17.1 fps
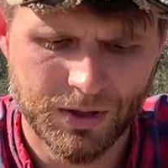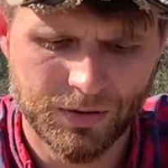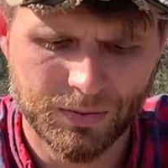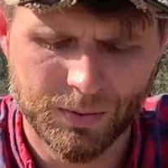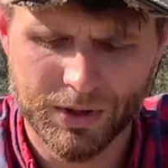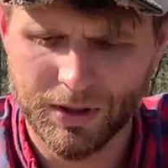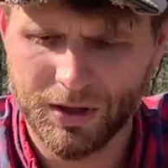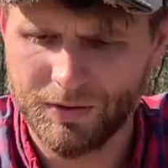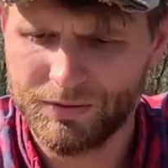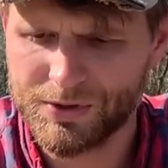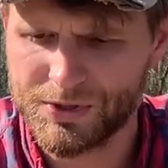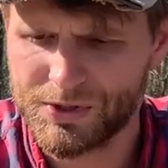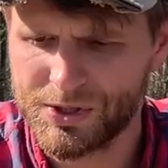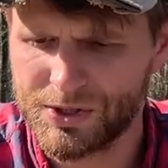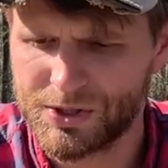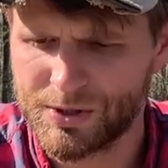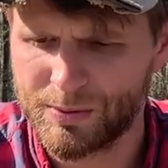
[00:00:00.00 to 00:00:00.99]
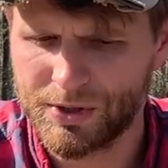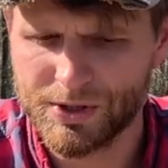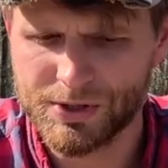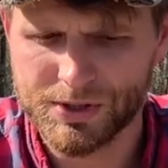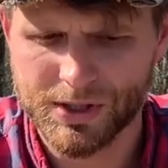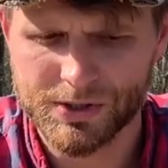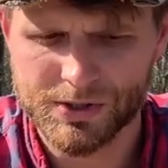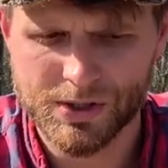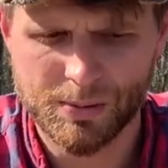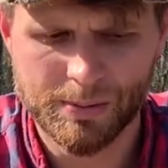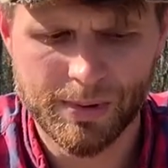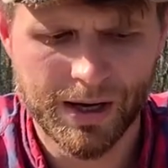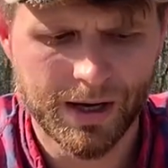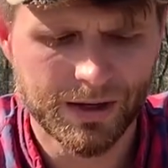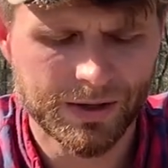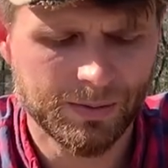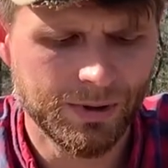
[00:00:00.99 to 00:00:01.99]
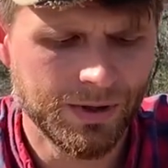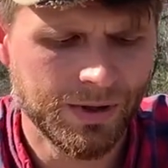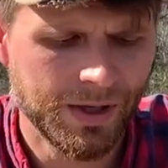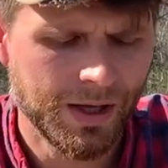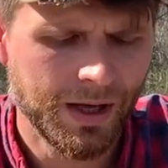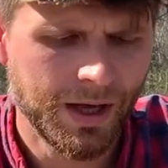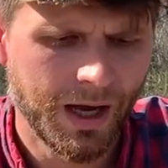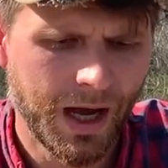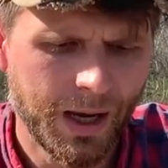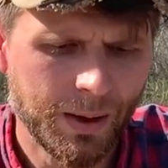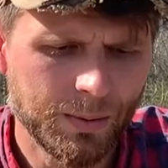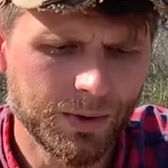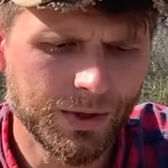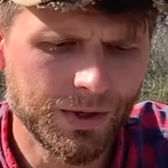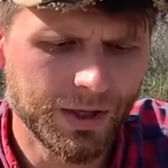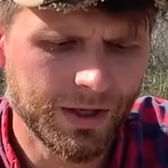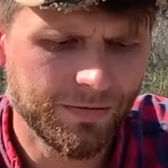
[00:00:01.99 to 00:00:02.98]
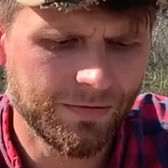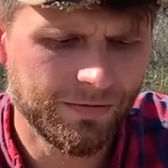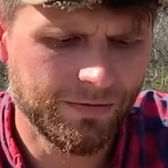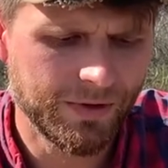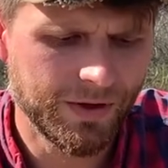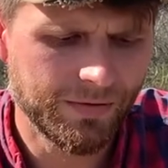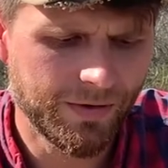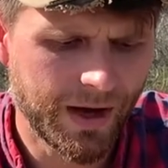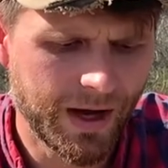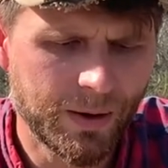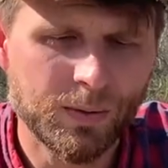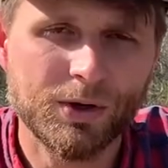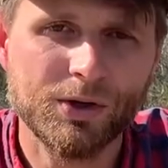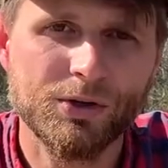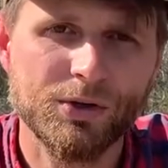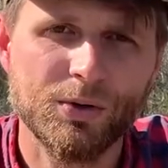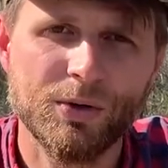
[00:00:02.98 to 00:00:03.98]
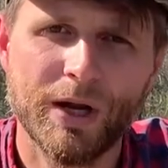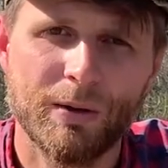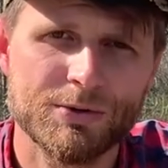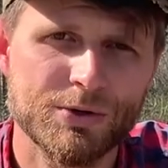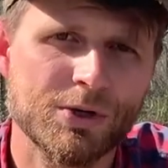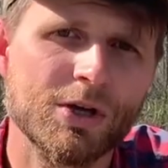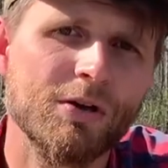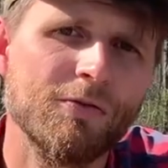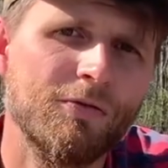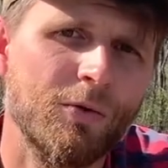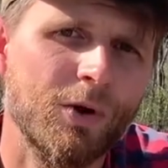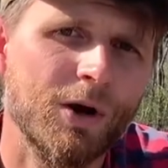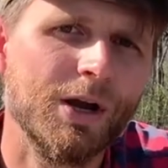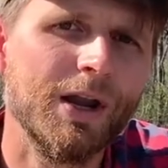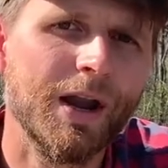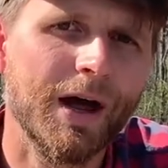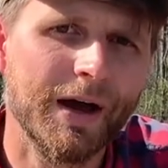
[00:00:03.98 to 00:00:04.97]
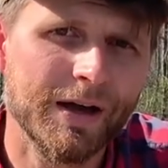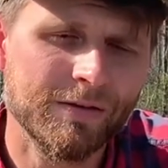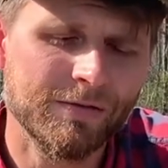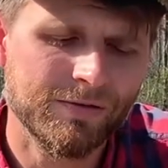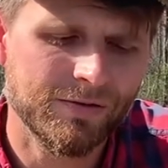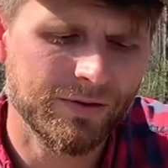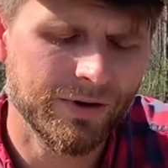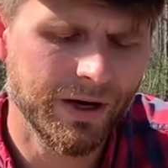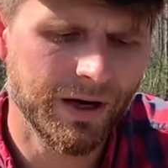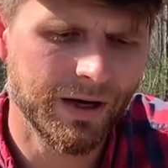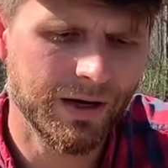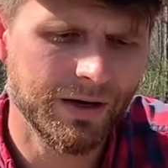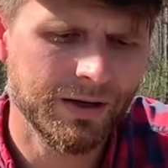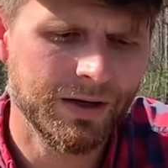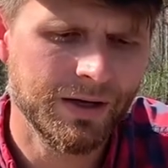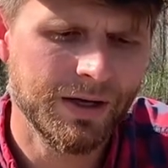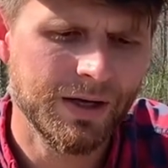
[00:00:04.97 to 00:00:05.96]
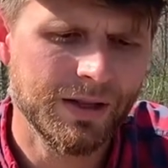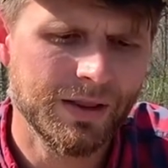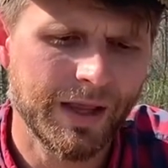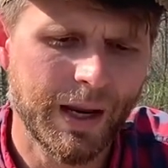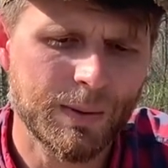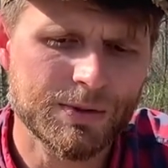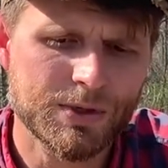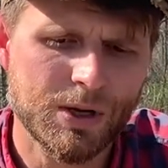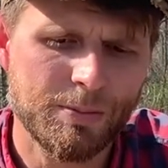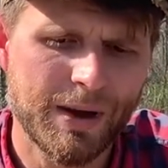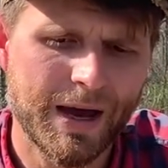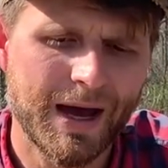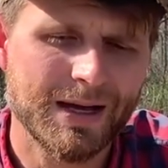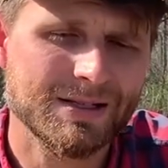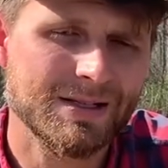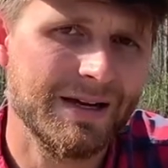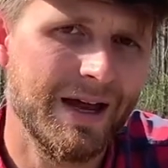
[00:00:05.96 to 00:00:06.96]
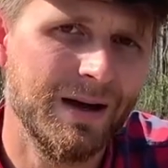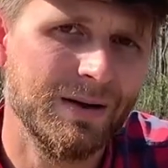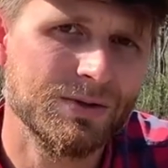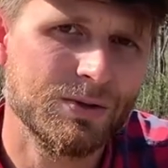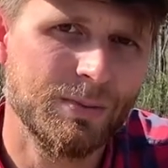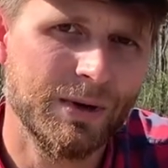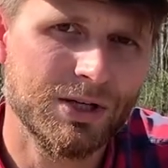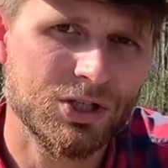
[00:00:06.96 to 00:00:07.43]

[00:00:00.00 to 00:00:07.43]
We'd love to see some of these things come back. But I would, if I were you and I was looking for a knife that I was going to pass down to my